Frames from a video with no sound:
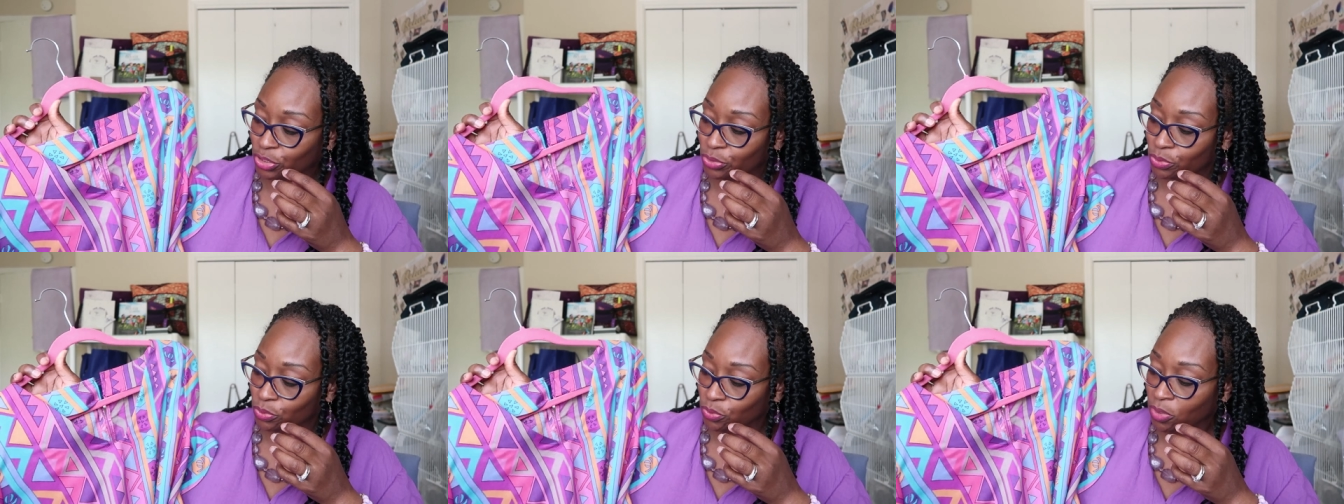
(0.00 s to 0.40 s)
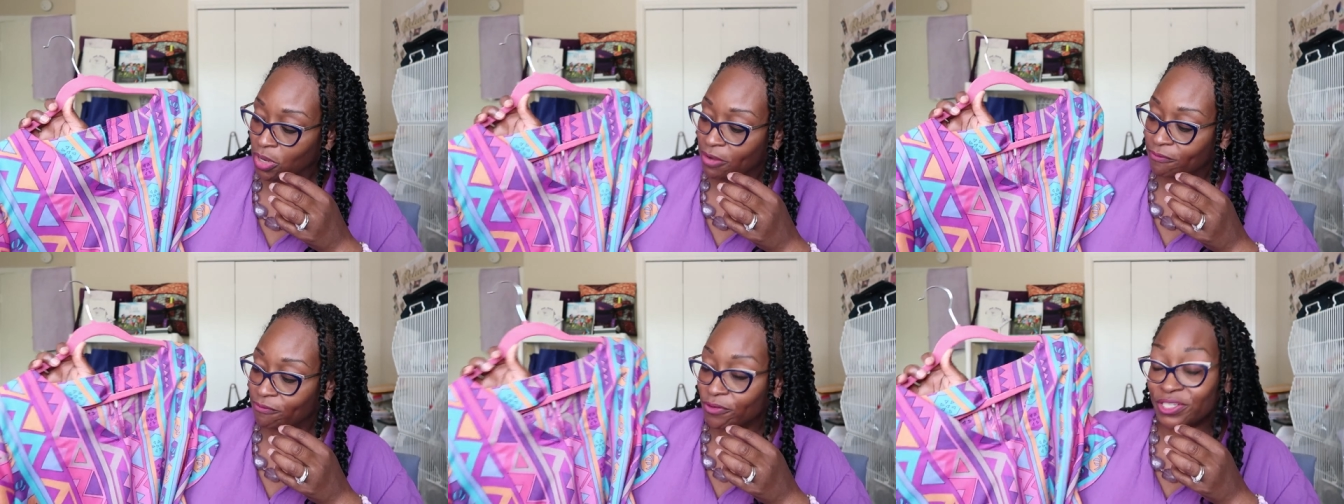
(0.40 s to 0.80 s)
to
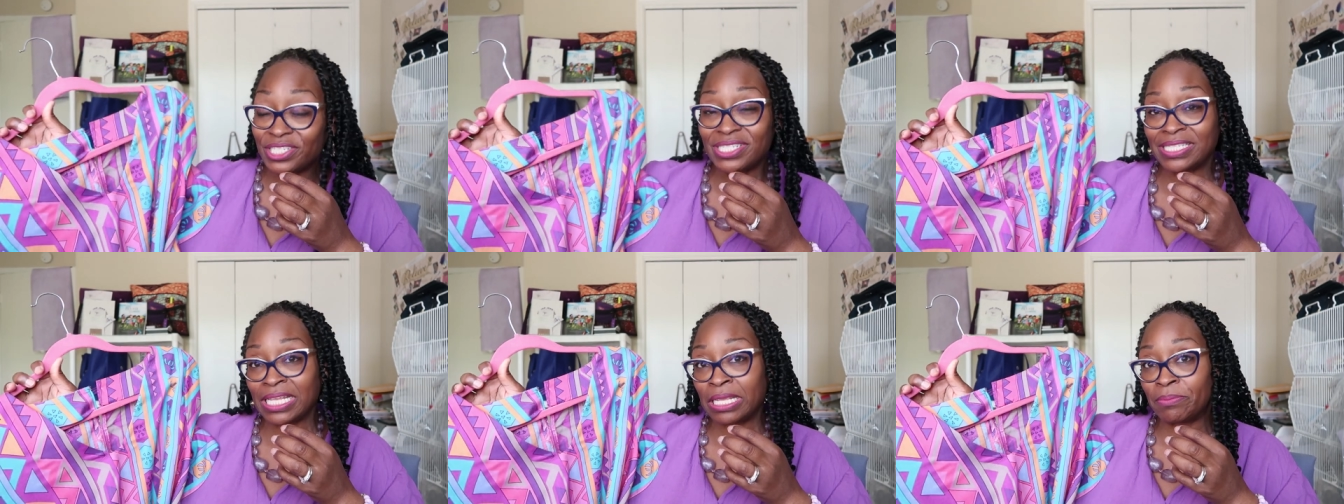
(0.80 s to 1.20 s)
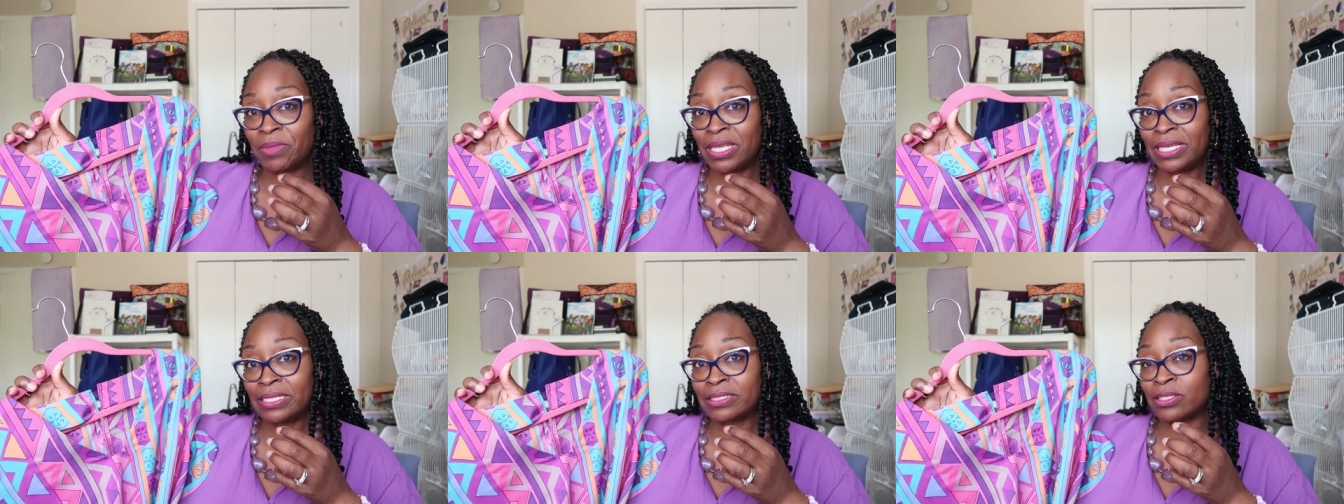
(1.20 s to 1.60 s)
French seam
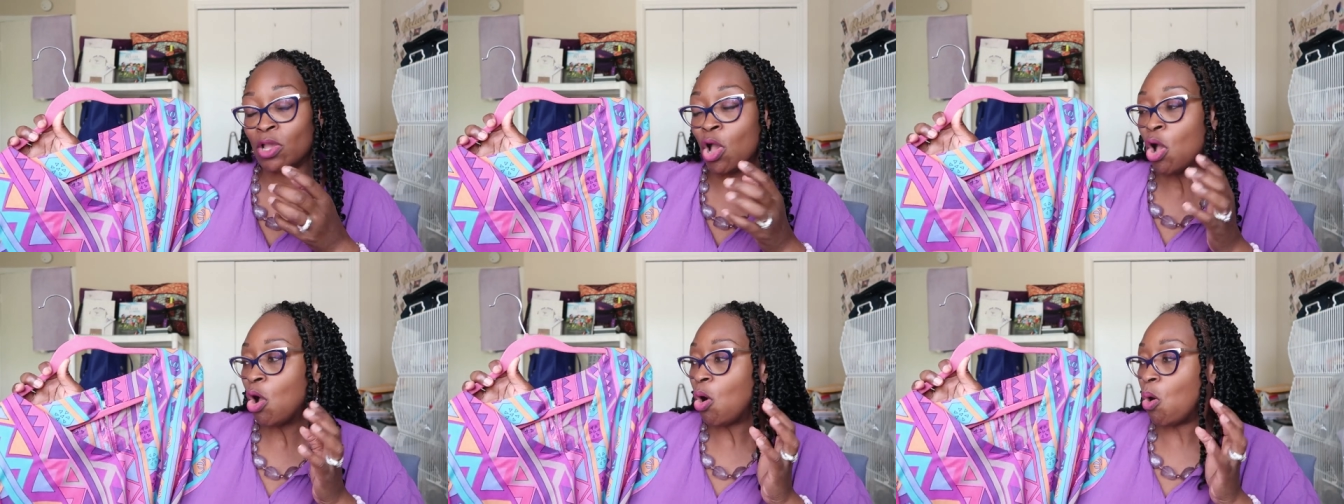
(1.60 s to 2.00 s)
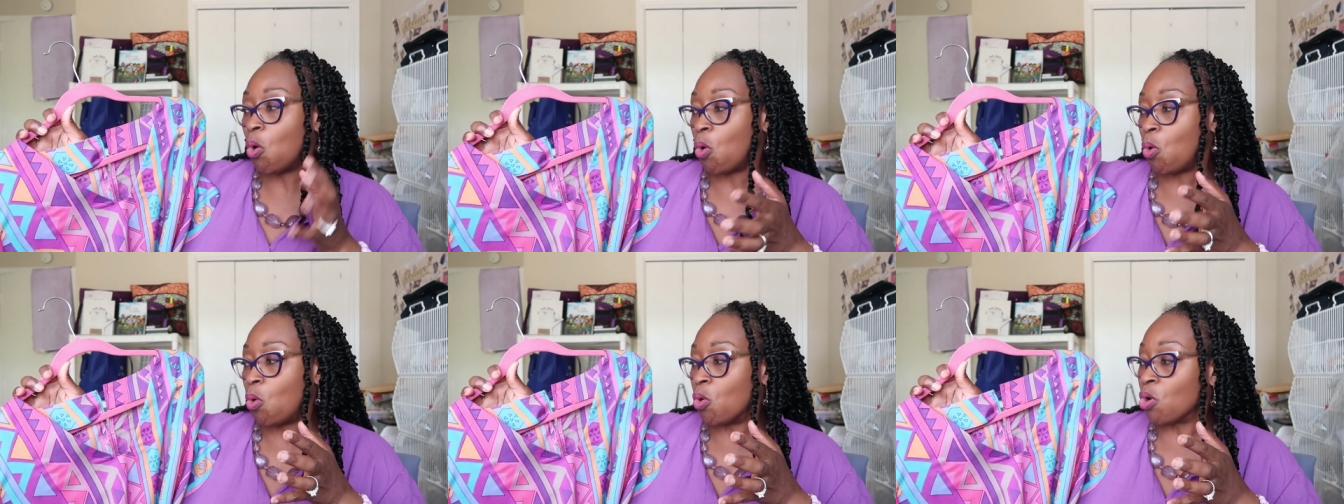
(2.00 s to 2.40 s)
this
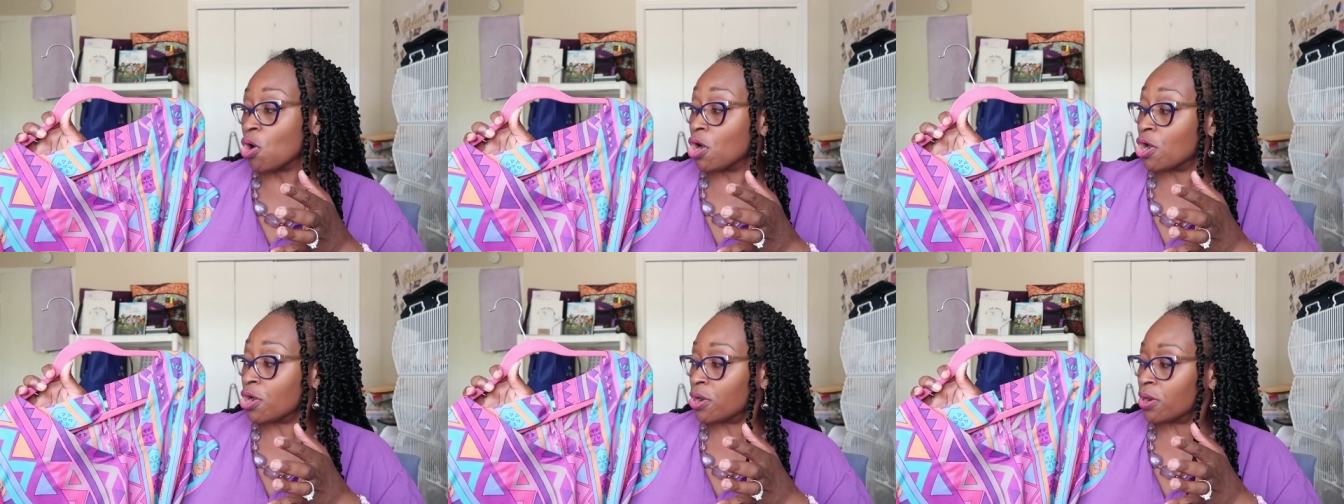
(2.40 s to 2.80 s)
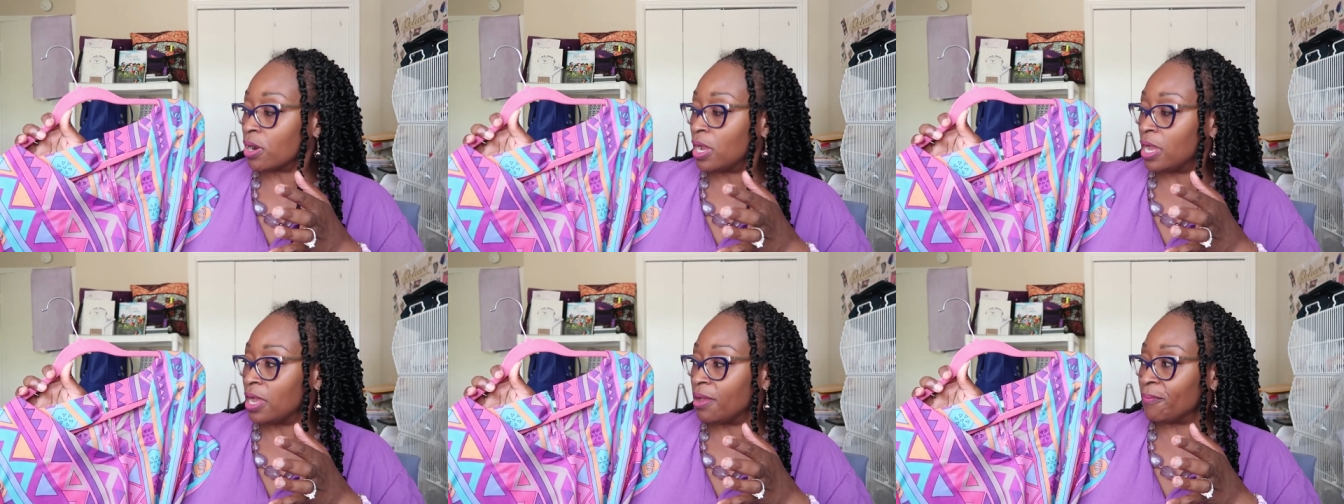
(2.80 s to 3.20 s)

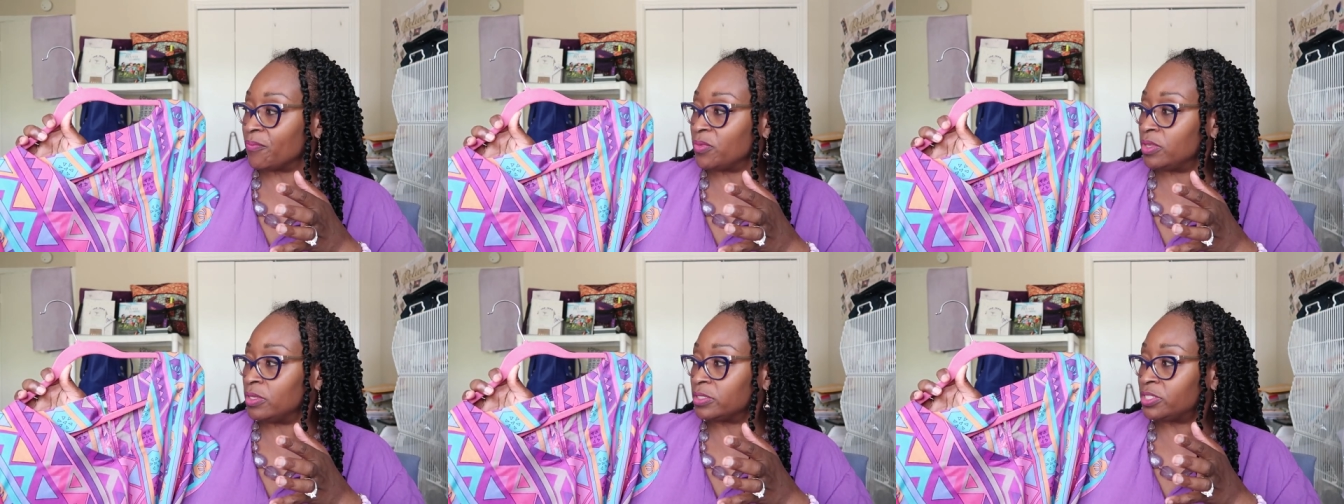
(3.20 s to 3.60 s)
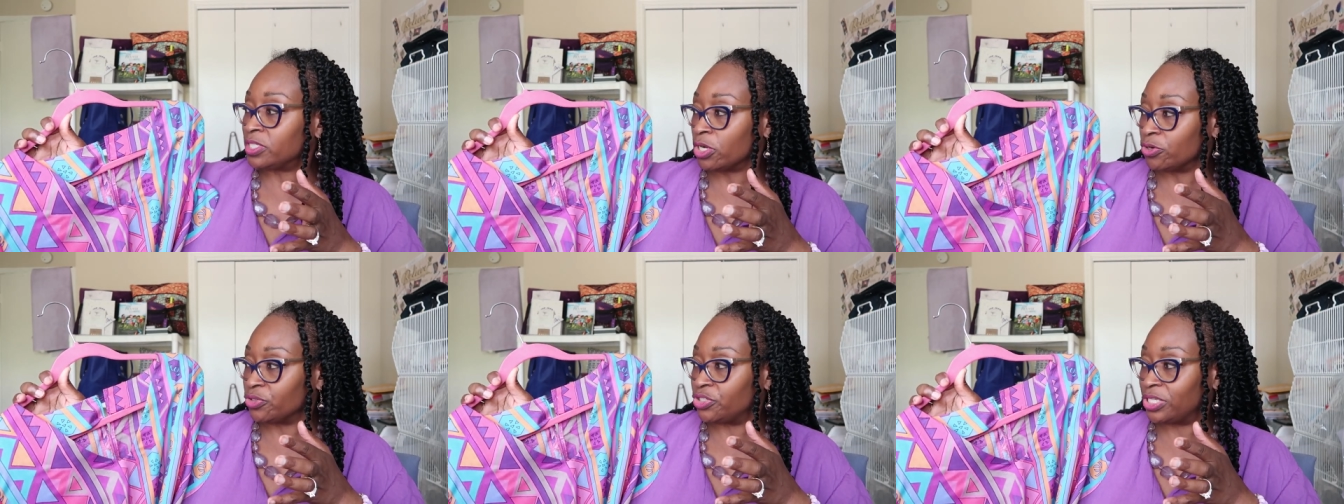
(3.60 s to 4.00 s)
or um,
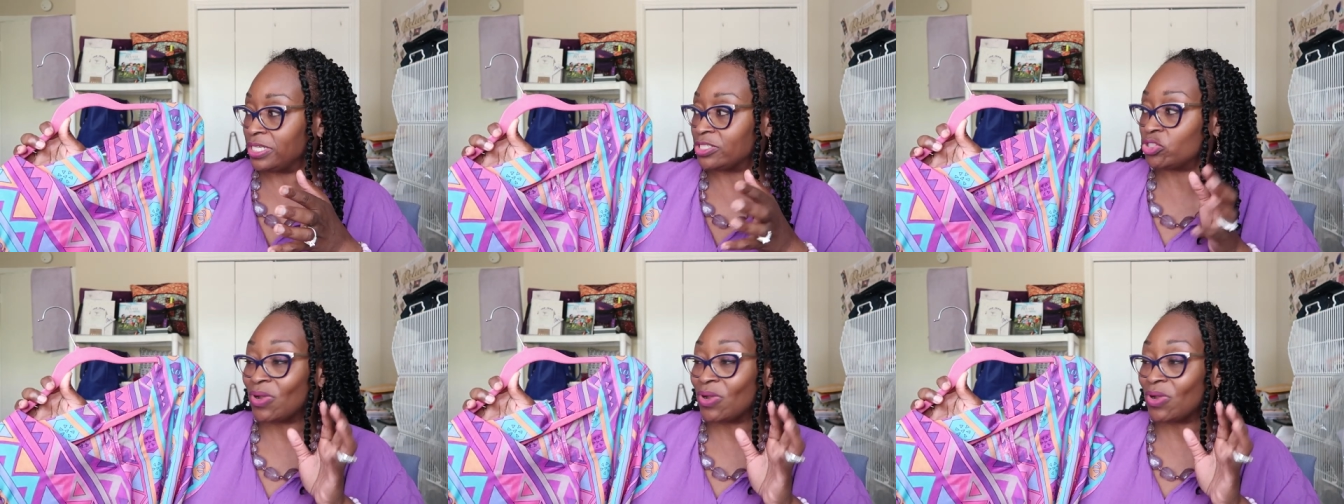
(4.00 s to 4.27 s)
serge it.